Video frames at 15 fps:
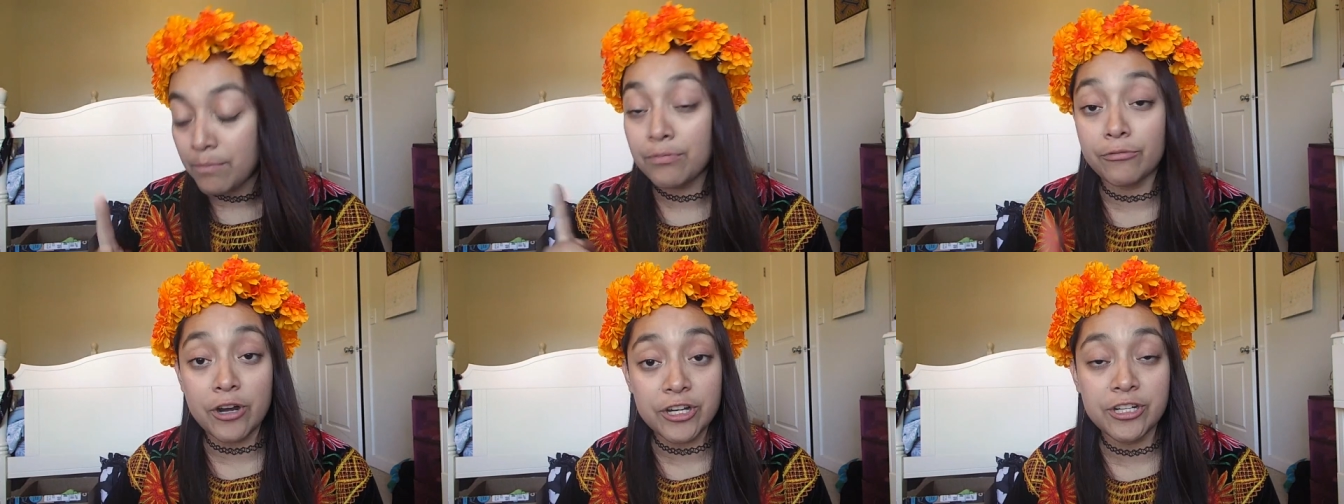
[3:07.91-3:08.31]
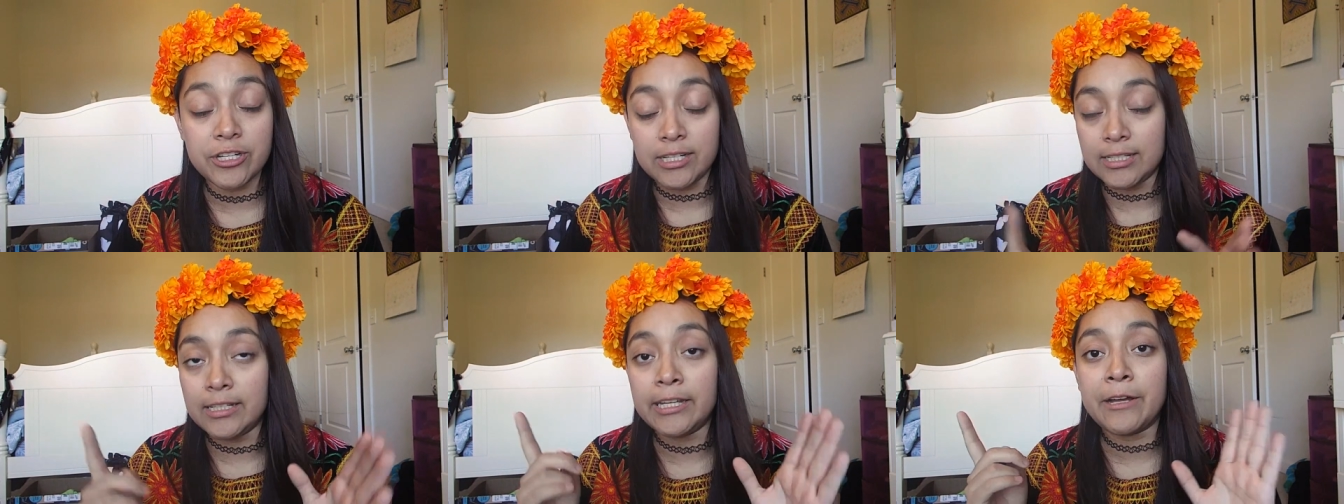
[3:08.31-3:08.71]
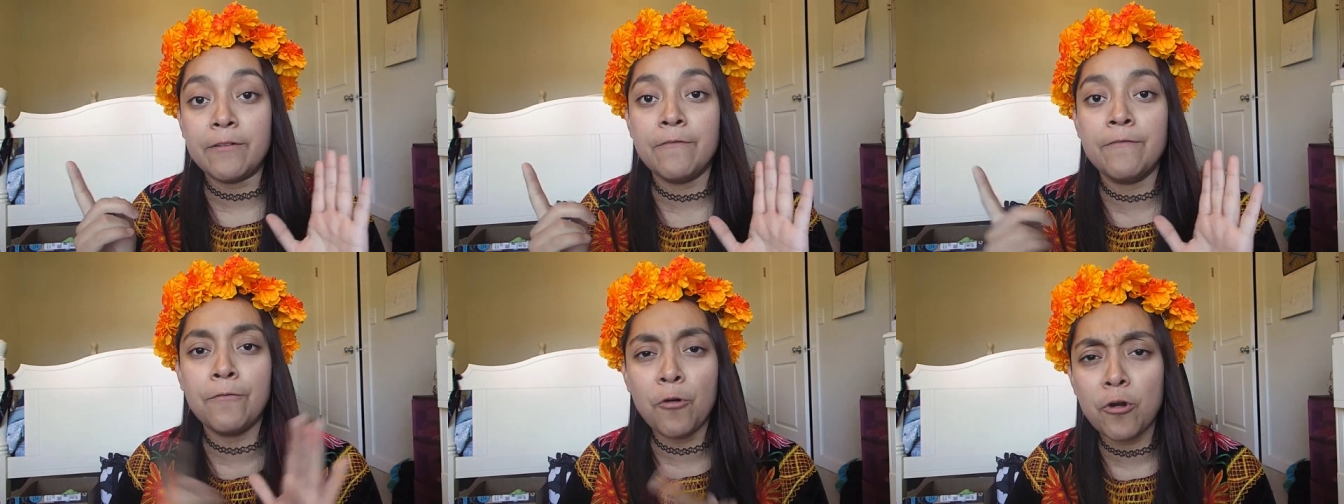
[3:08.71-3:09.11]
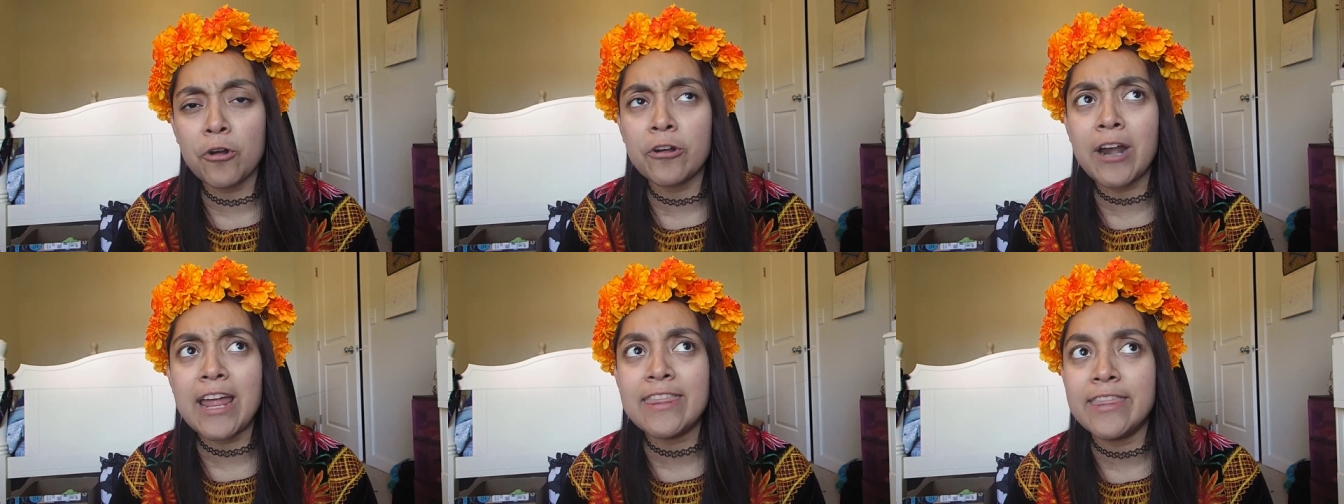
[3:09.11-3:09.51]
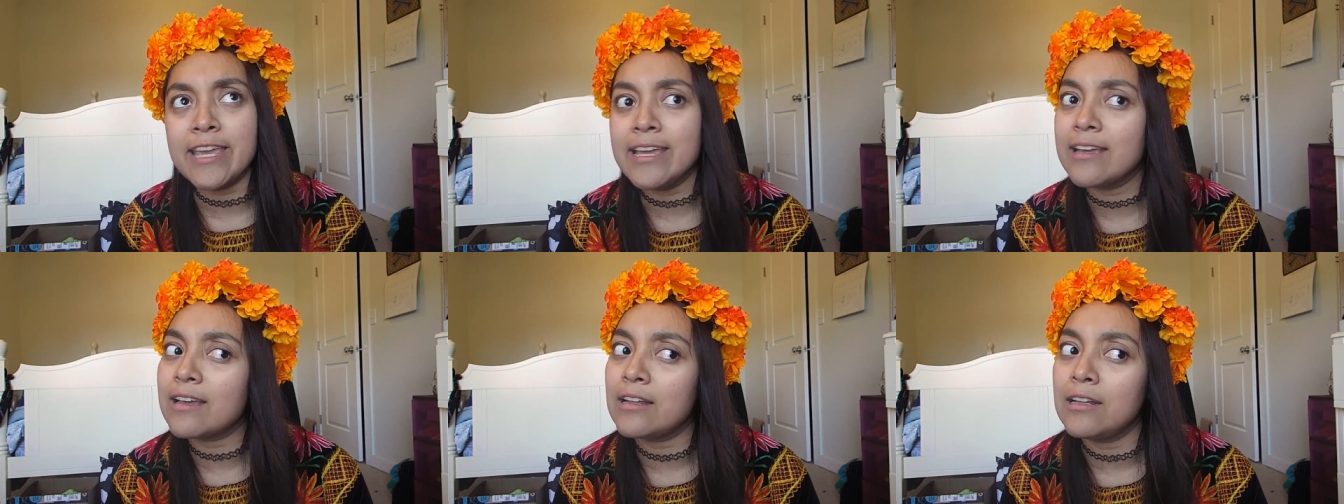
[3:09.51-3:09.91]
brushes, like four, I
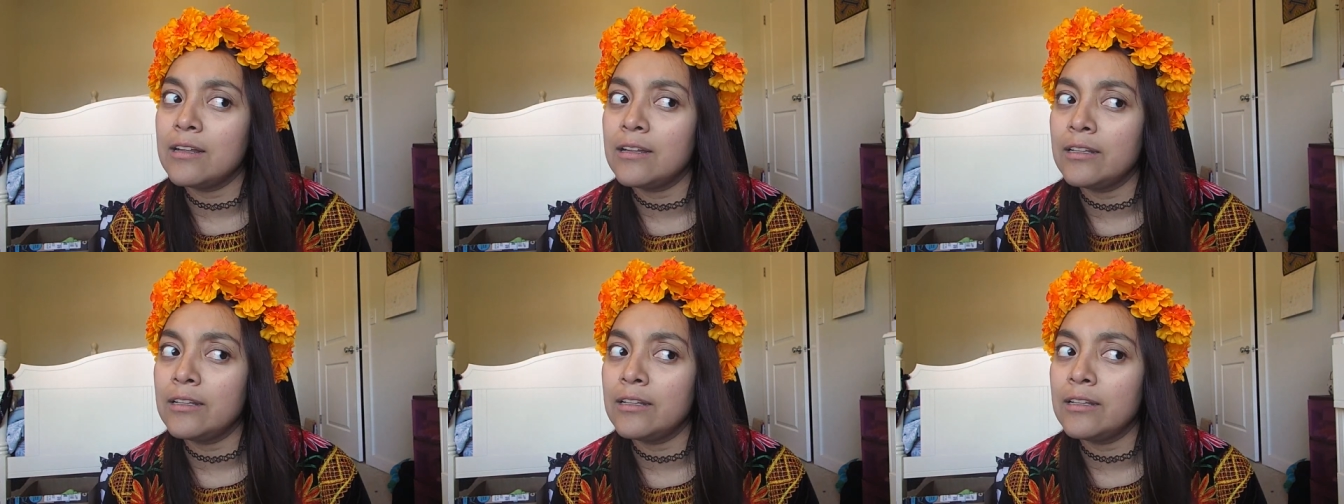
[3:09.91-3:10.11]
think,